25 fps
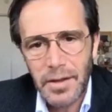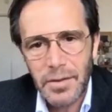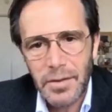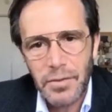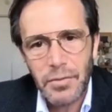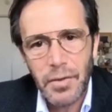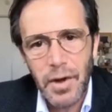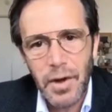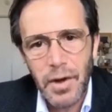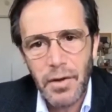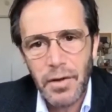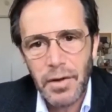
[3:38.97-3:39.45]
it's
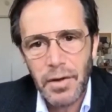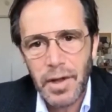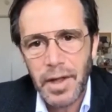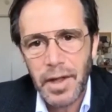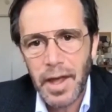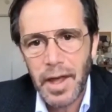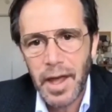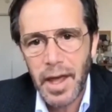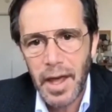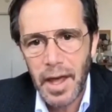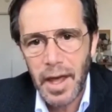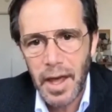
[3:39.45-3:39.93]

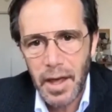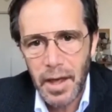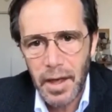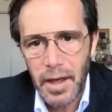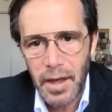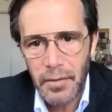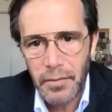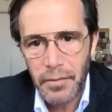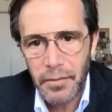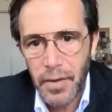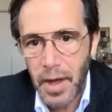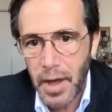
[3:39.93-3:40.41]
rarely,
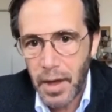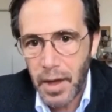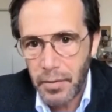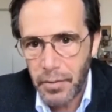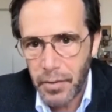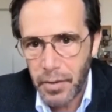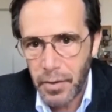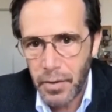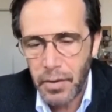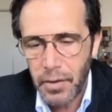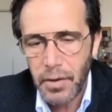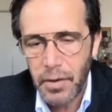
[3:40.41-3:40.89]
if
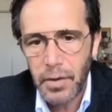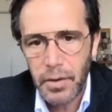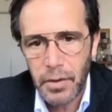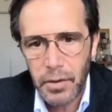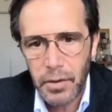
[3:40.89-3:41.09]
ever,